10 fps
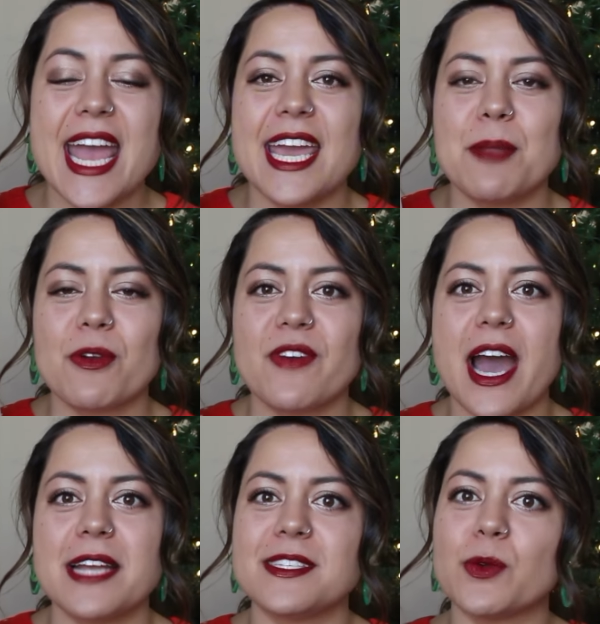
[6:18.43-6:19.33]
It
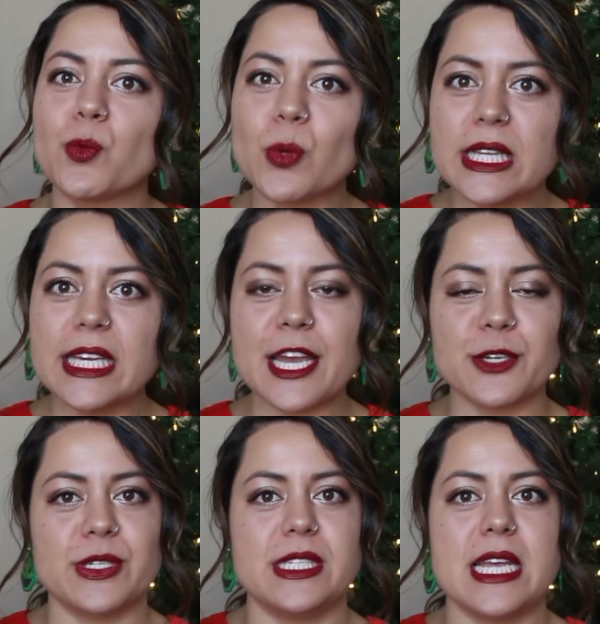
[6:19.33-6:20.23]
provides a really
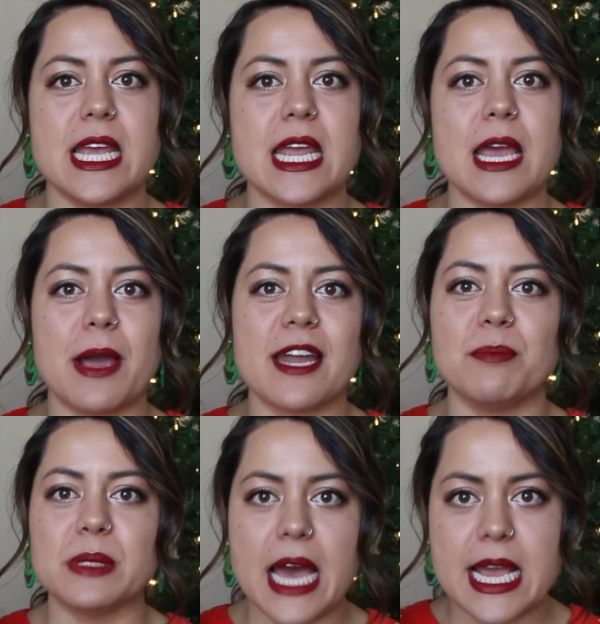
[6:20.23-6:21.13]
interesting kind of
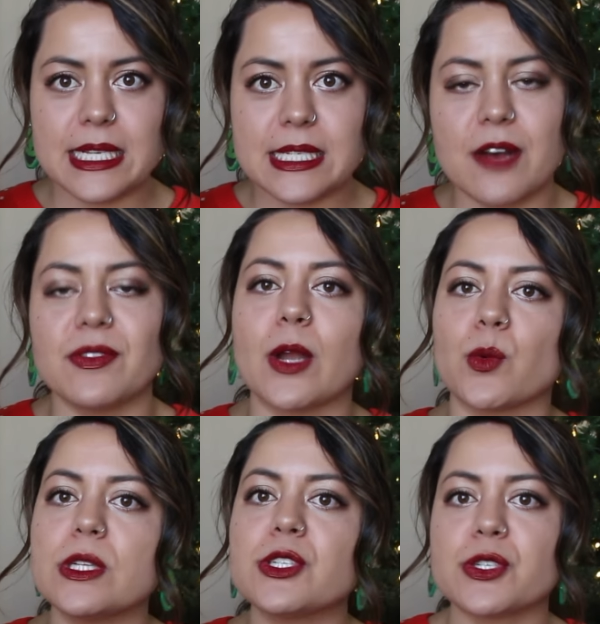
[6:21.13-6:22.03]
blend of, like,
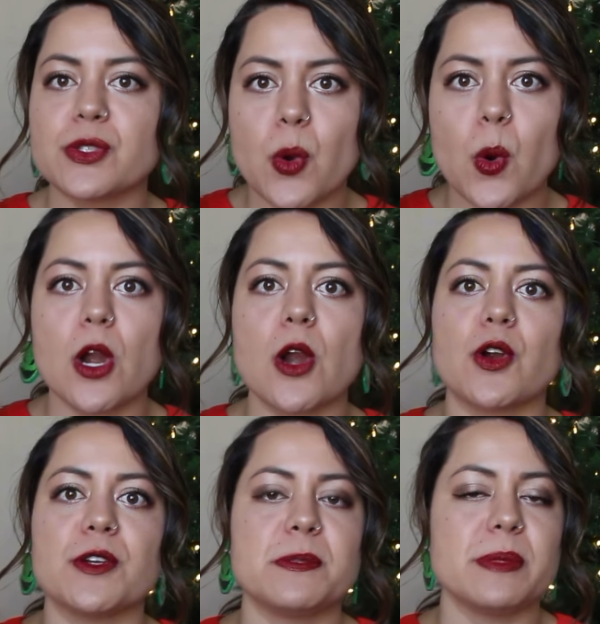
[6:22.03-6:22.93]
religious horror,
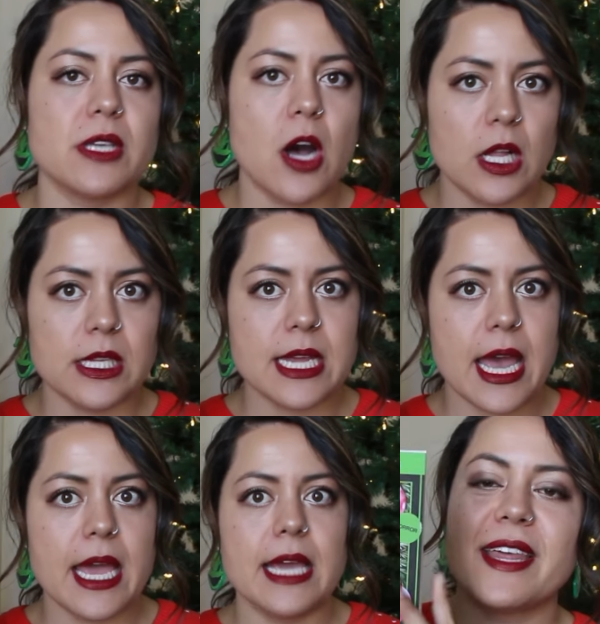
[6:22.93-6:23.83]
Christmas
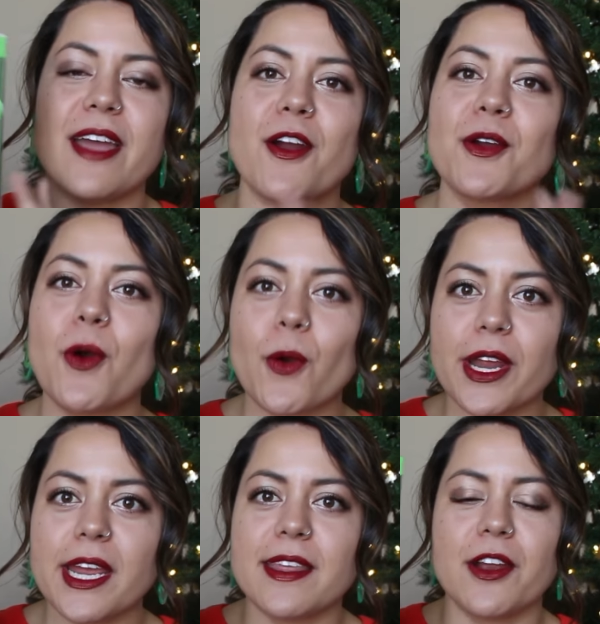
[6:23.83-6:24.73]
holiday. They are
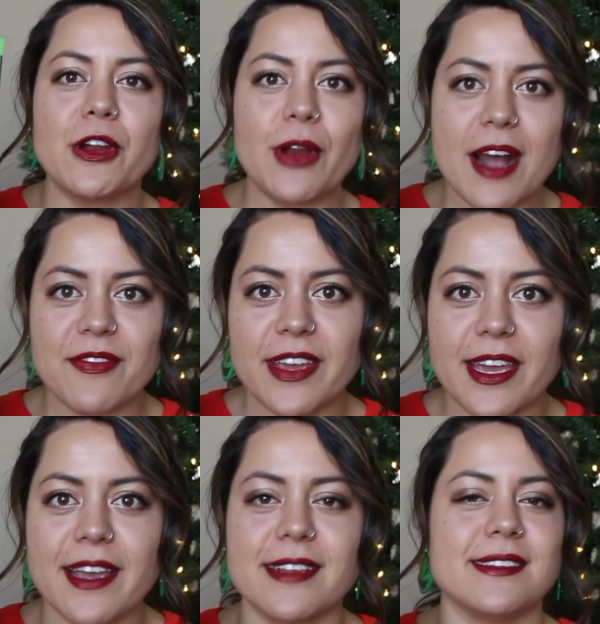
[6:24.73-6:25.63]
gory. They are
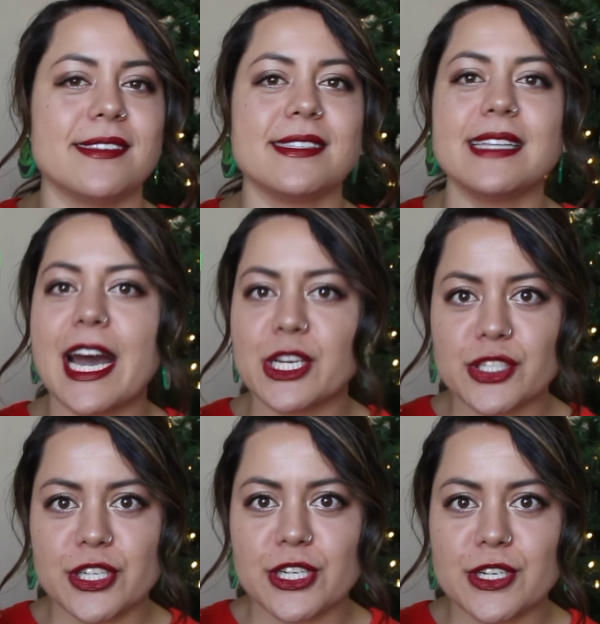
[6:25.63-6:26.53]
graphic. It's a
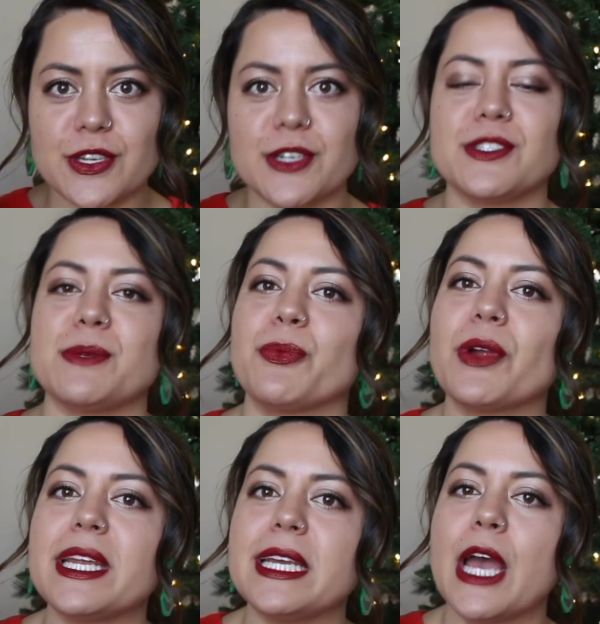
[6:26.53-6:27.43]
slasher. There's some
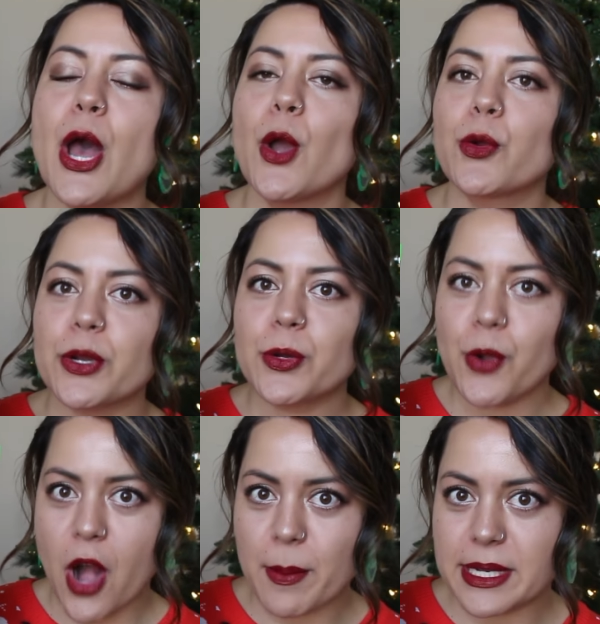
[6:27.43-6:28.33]
pretty critical
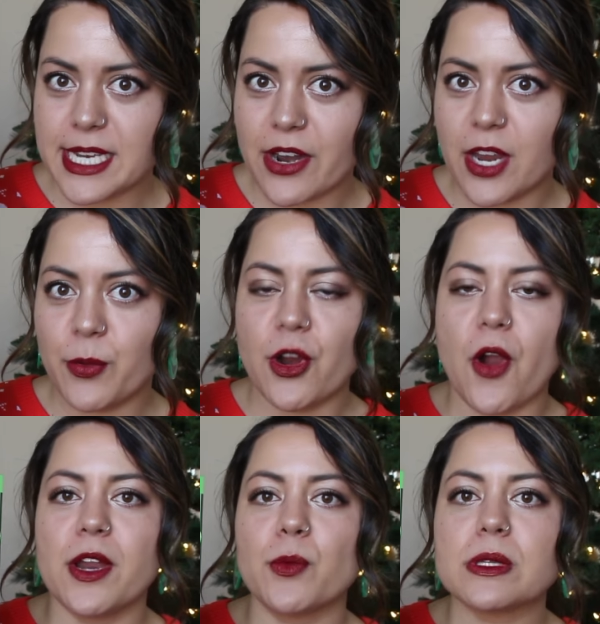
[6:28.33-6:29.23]
commentary
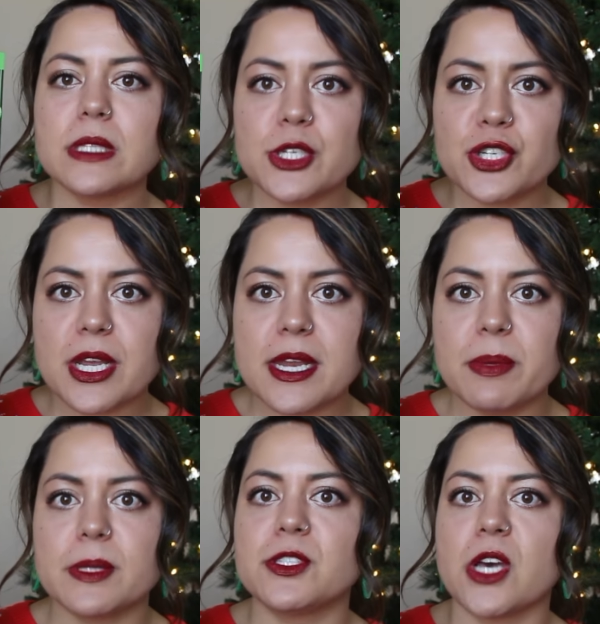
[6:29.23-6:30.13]
regarding religion,
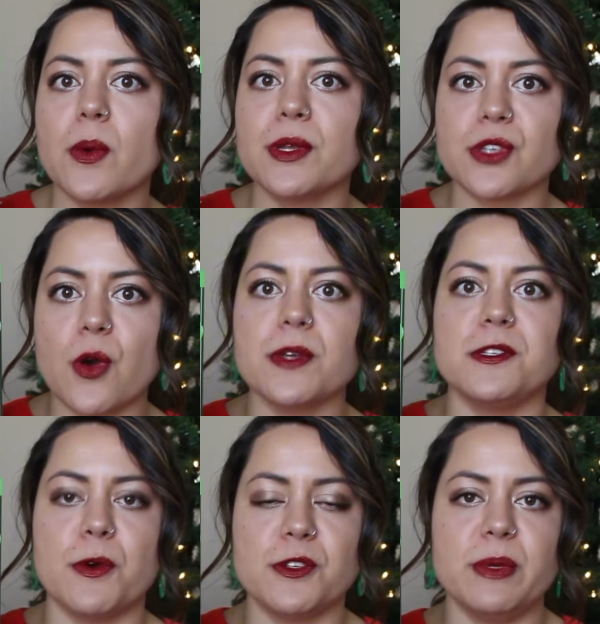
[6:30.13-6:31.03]
but the tone is always
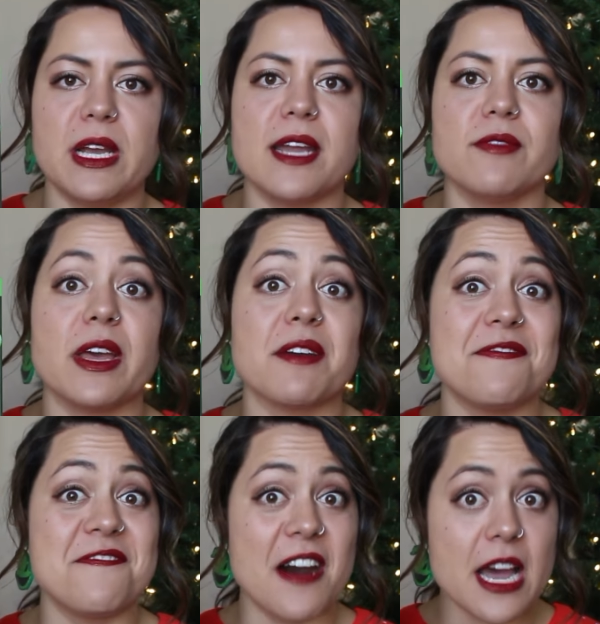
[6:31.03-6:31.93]
supposed to be kind of, like,
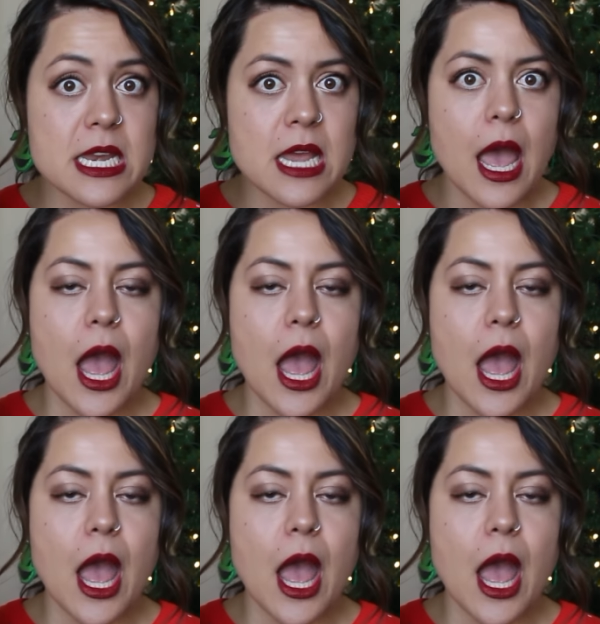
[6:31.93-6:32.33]
fun.